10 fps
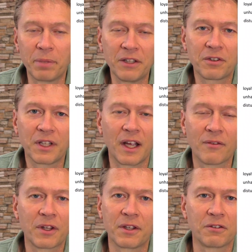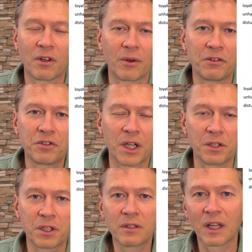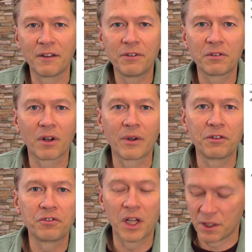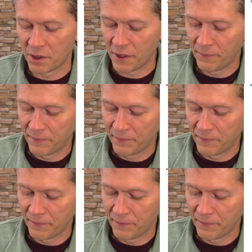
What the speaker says: Basically, everything's always changing. Life is always changing.